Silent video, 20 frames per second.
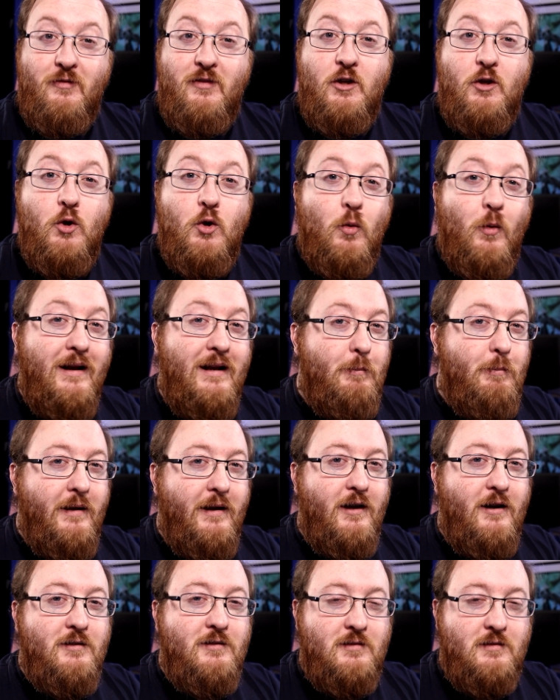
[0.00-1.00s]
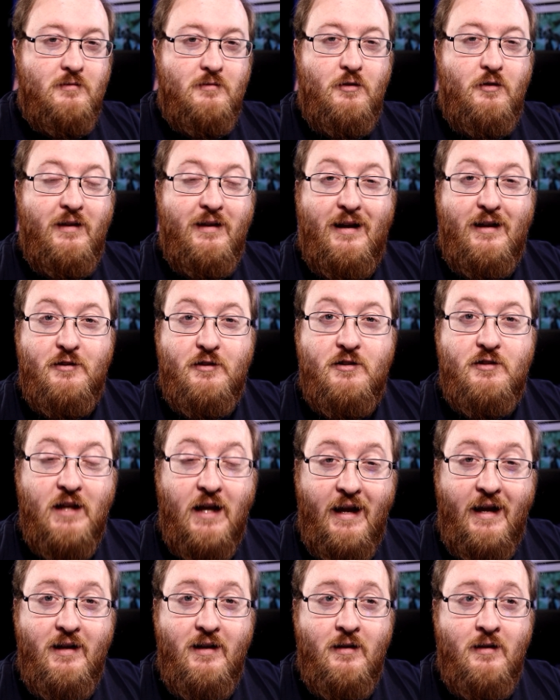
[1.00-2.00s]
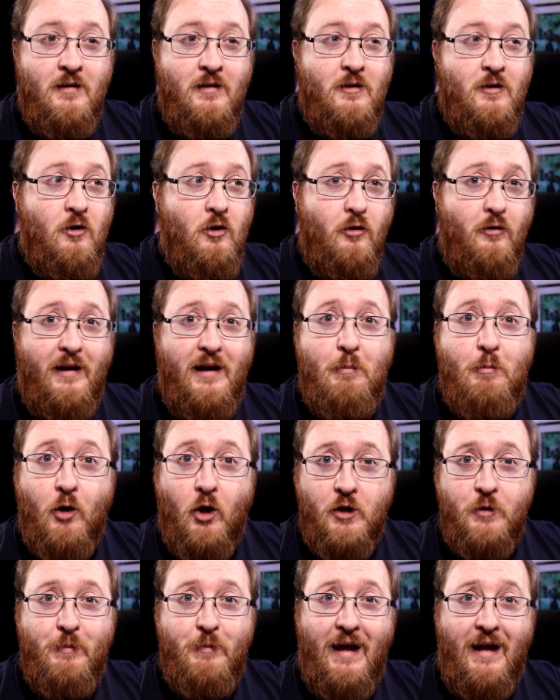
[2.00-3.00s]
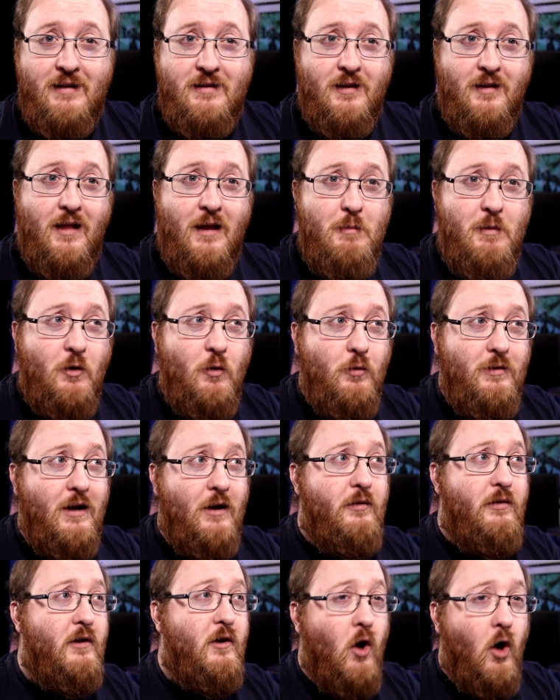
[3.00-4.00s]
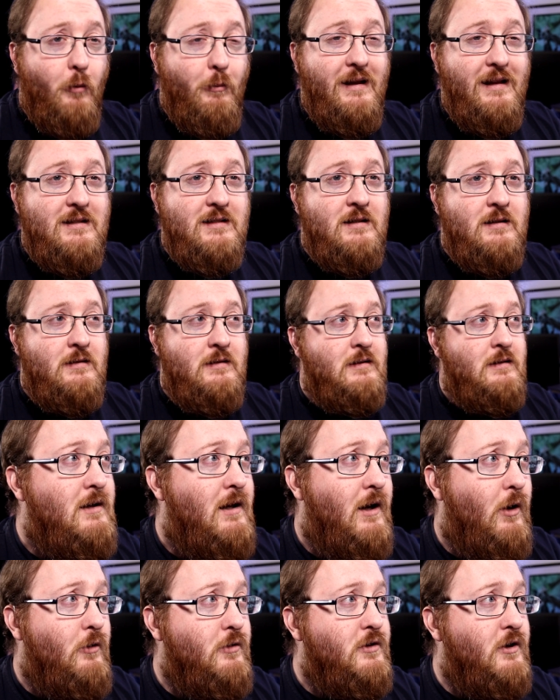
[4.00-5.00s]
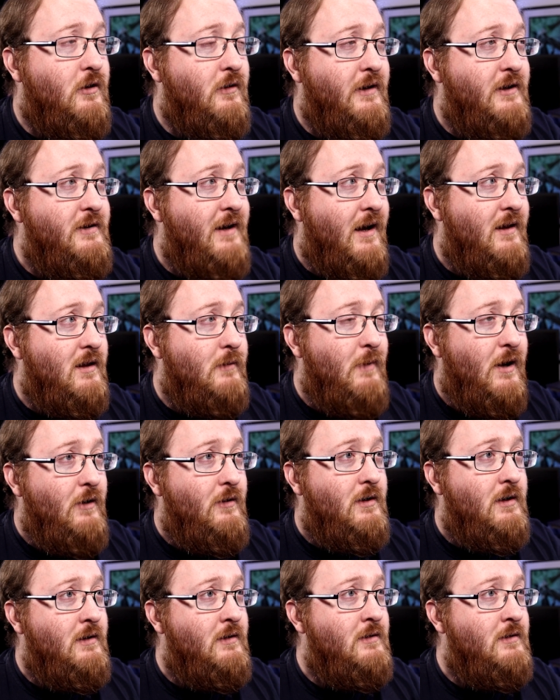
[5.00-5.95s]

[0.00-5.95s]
if you do know any players you think I should sign, or any prospects, let me know down in the comments, and I'll certainly check them out.